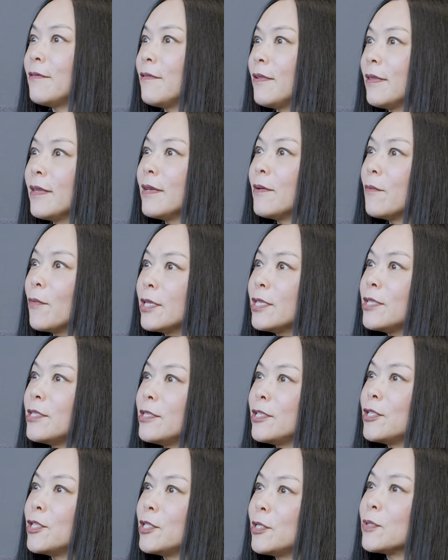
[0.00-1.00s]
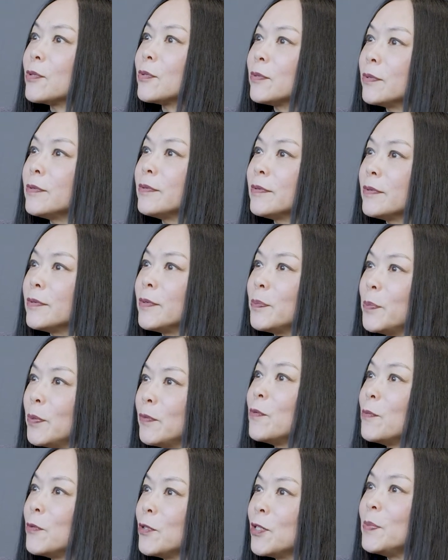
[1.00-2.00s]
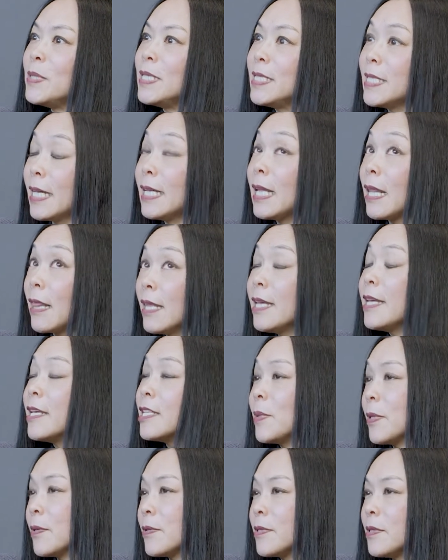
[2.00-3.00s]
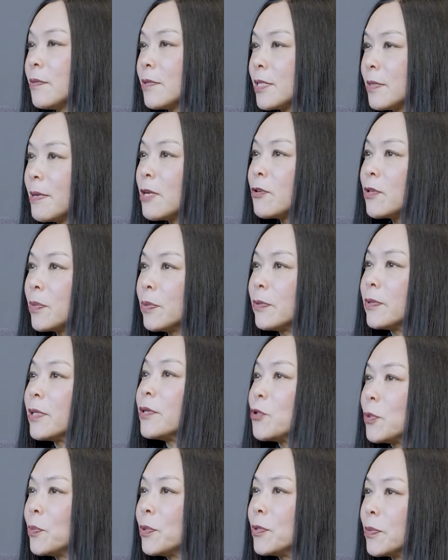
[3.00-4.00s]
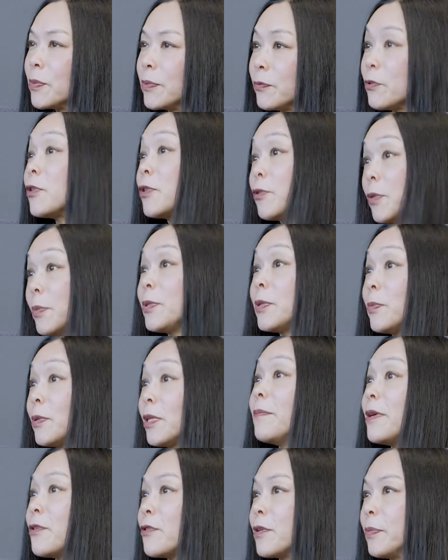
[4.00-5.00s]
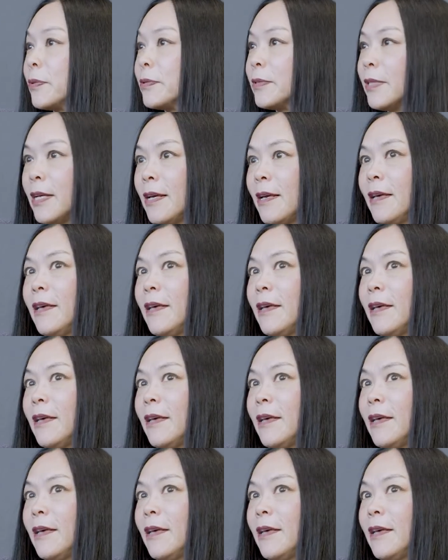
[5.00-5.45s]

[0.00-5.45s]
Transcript: everything went digital, performance media, and I think it's because it was measurable and attributable and measurable.